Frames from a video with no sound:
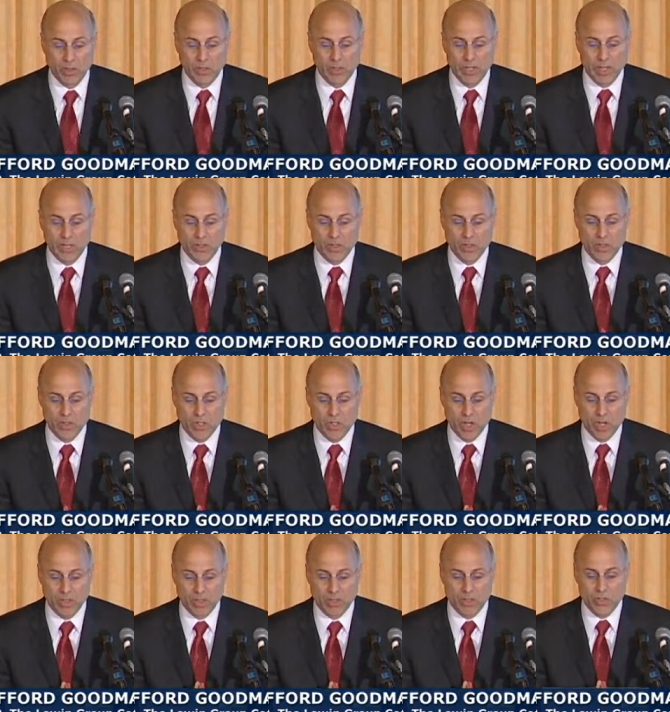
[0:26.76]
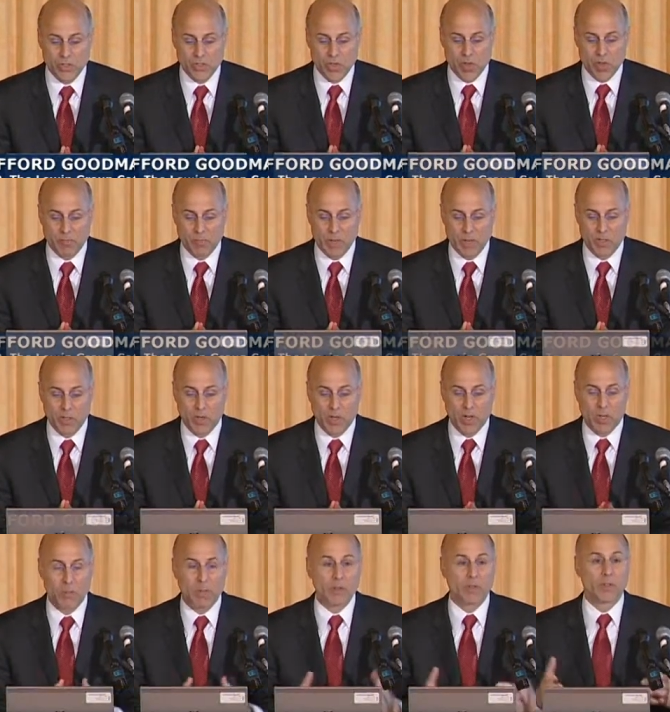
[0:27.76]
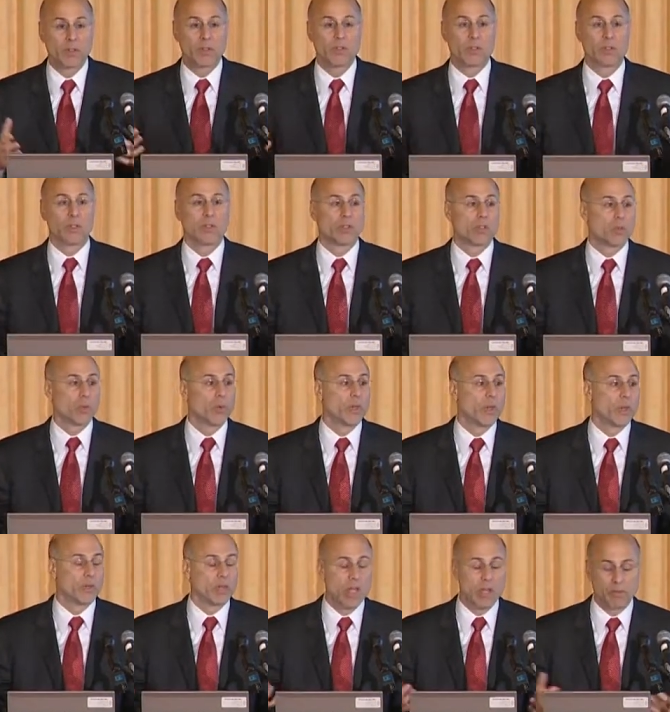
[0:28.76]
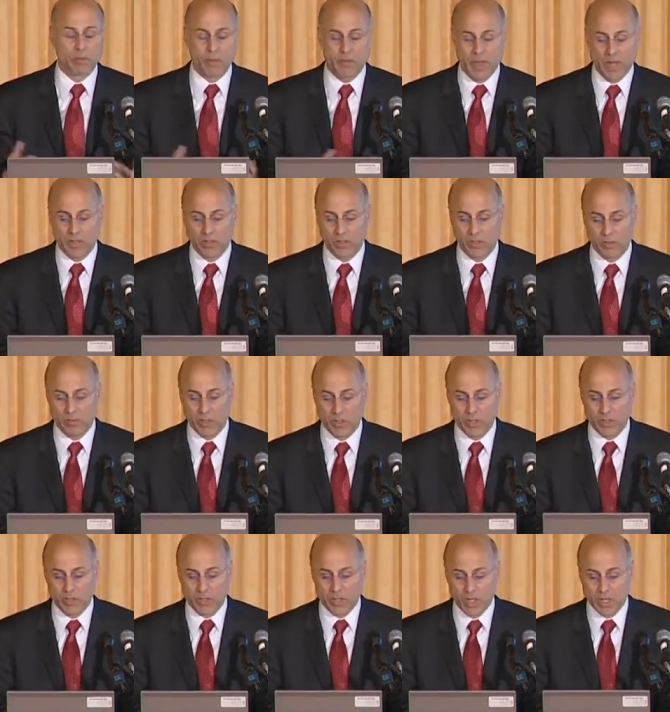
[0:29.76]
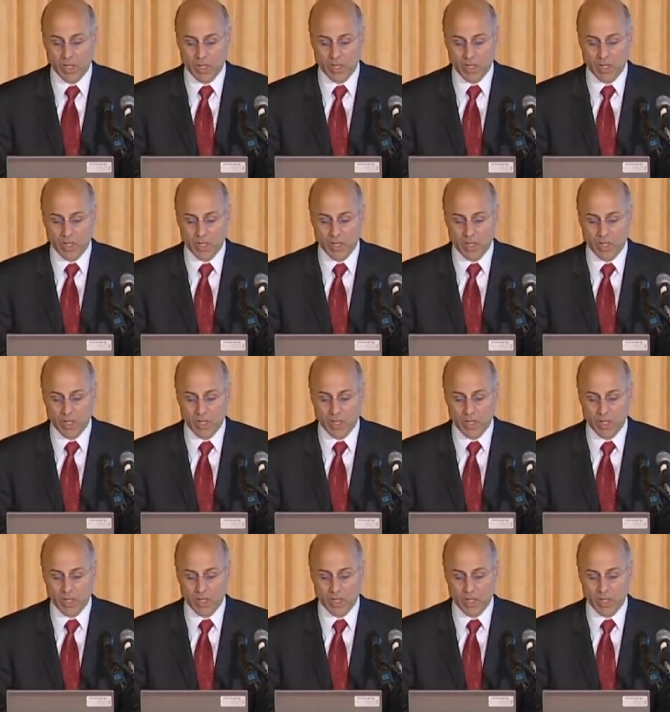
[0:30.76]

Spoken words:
Clancy started us off by talking about the extraordinary level of activities